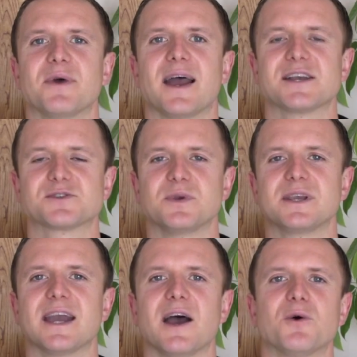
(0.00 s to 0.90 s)
as we
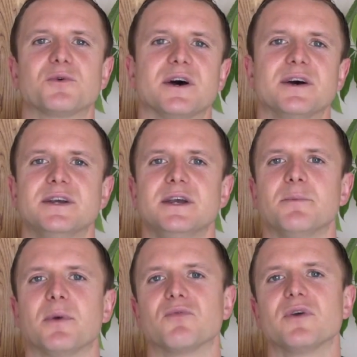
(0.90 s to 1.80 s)
get older.
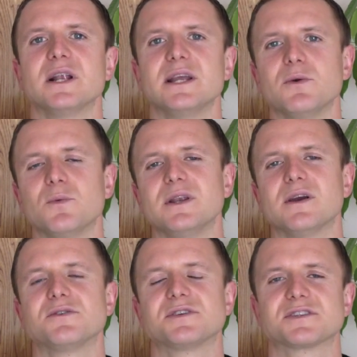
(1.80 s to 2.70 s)
But really we
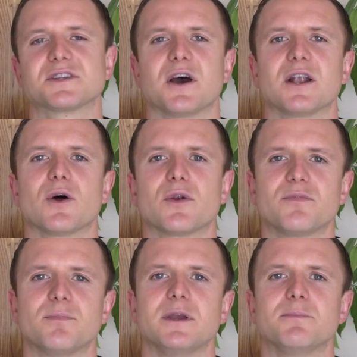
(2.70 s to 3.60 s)
notice that a lot
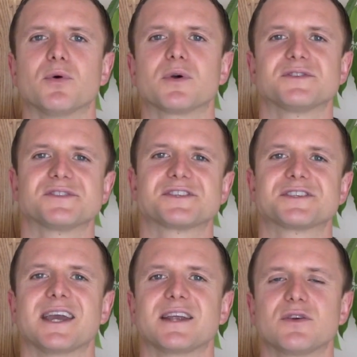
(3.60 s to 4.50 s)
of people can
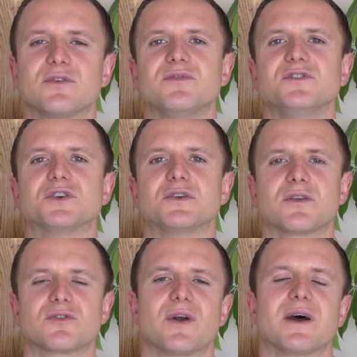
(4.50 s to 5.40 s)
sustain good vision
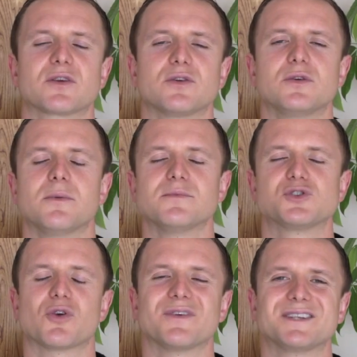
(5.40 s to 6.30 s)
throughout the good
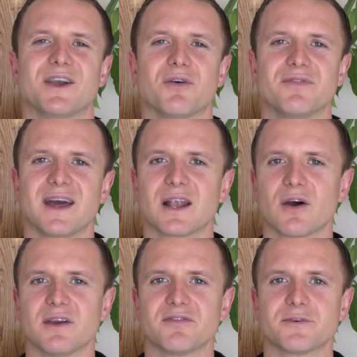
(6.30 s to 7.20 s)
majority of their
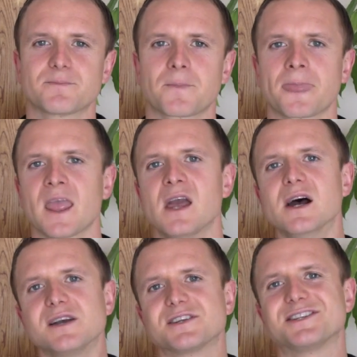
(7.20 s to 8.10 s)
life.
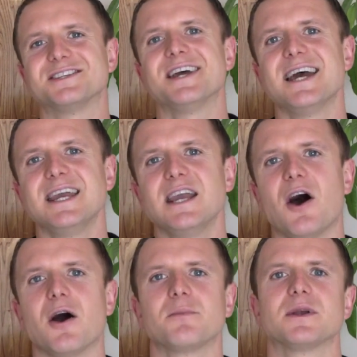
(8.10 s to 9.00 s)
So today
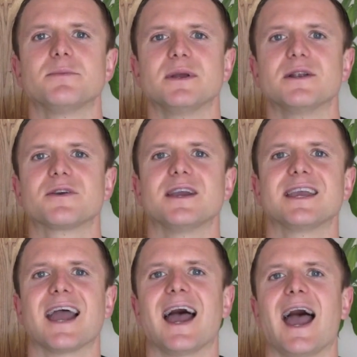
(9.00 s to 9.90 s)
I'm going to be looking
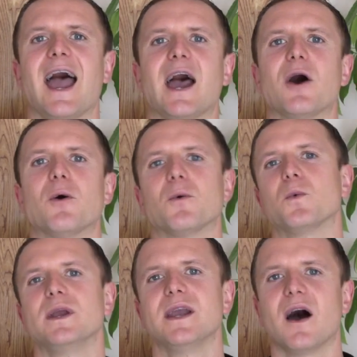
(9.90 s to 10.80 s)
at how
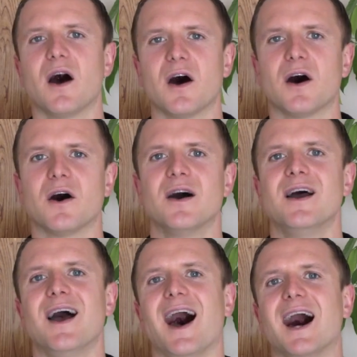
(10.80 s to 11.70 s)
we are
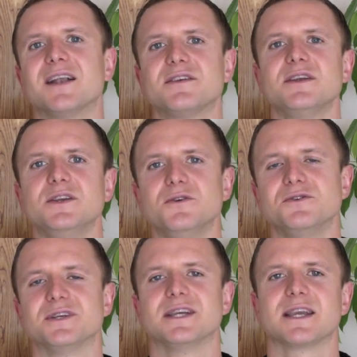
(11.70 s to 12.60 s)

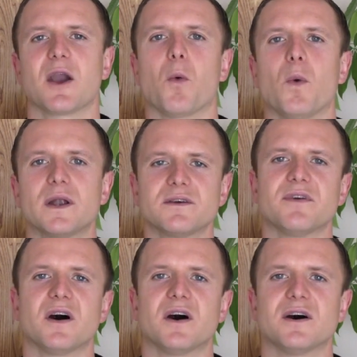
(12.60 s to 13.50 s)
underusing one of
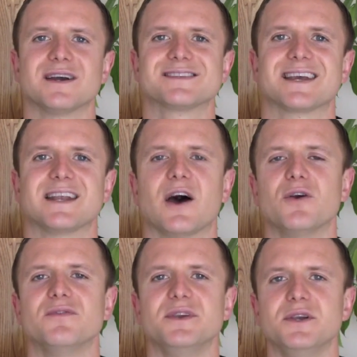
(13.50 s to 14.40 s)
our eyes and
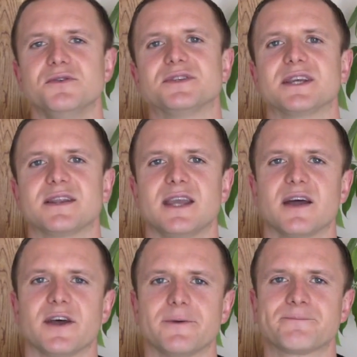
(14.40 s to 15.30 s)
overusing the other.